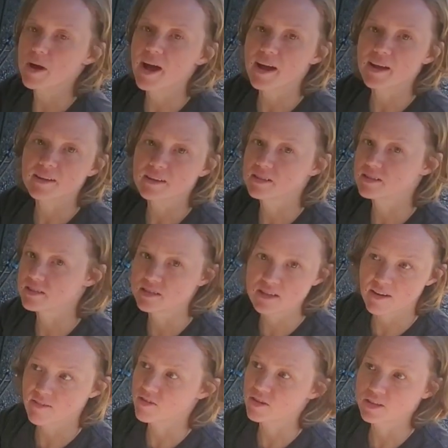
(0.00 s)
bag, it's
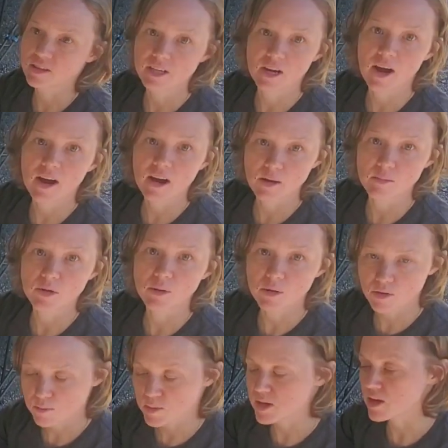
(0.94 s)
definitely not coming
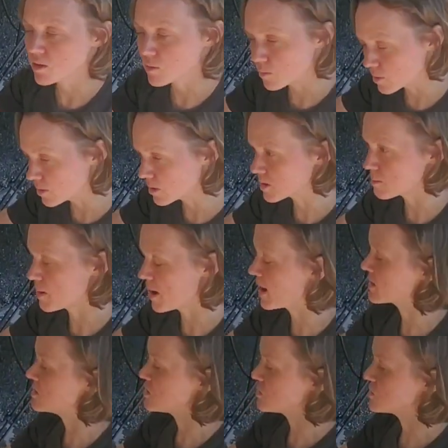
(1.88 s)
with me. It will get
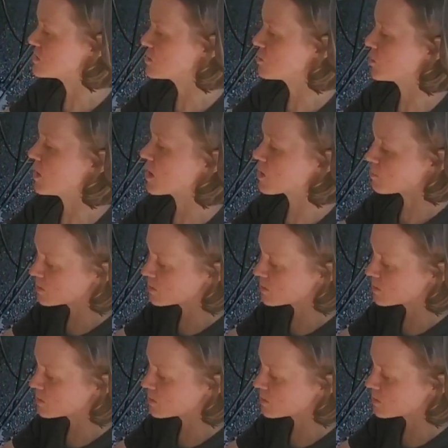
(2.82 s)
packed into a Ziploc.